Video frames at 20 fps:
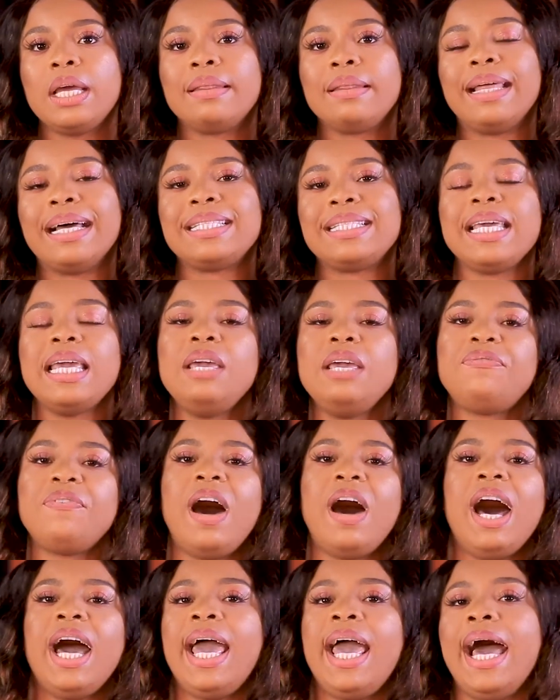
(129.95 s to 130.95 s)
that if
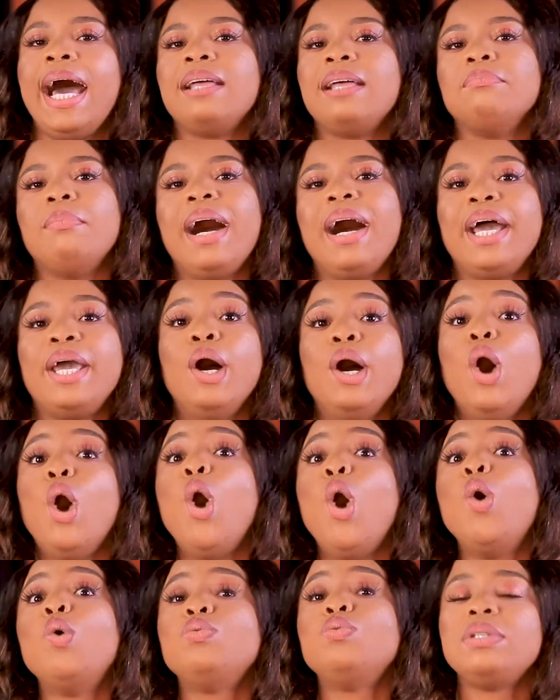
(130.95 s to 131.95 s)
I had my
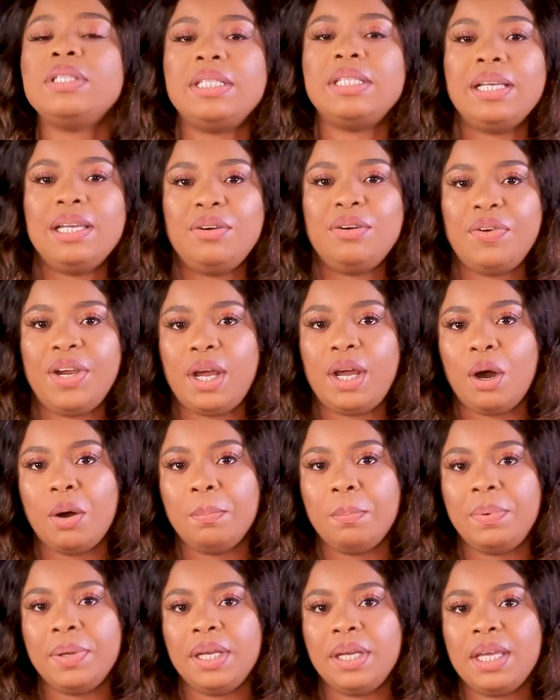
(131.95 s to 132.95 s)
own delivery
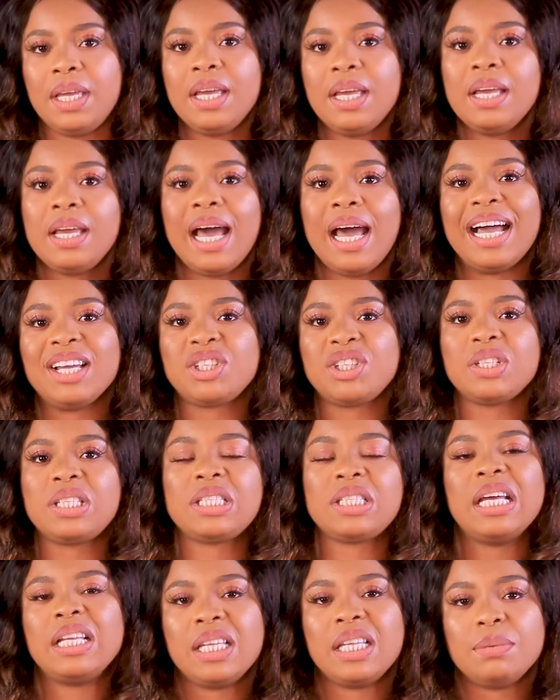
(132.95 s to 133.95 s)
company, I should
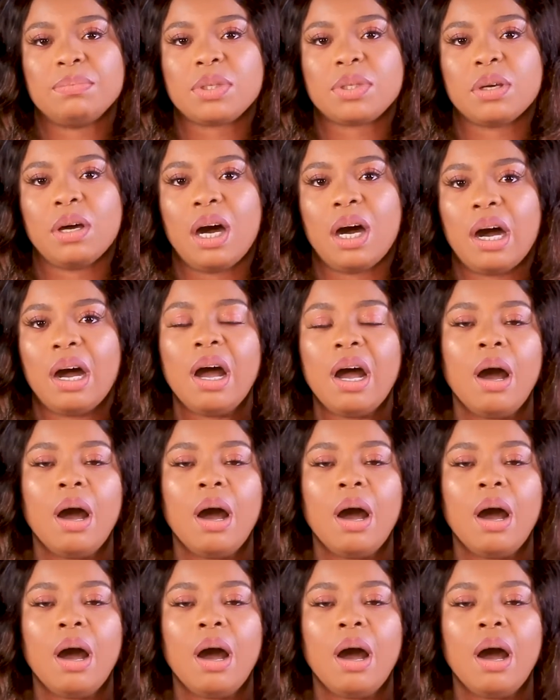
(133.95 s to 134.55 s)
send them to her.